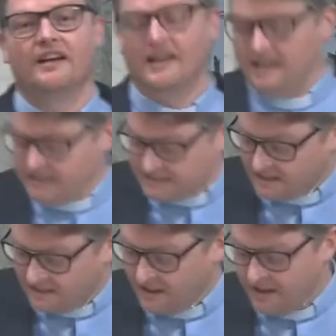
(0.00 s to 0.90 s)
an
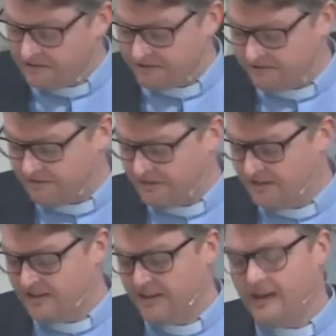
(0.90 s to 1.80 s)
easier life
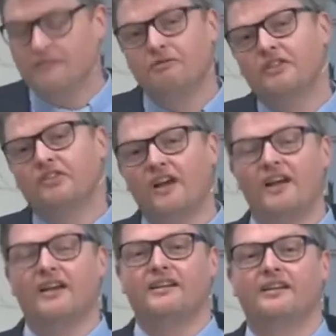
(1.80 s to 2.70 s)
in
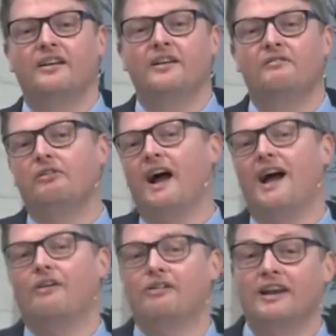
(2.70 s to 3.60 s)
return for
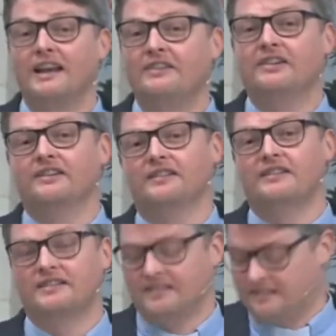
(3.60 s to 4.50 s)
our
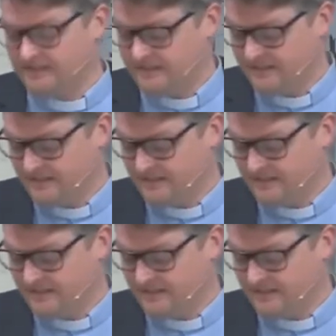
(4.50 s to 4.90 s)
allegiance.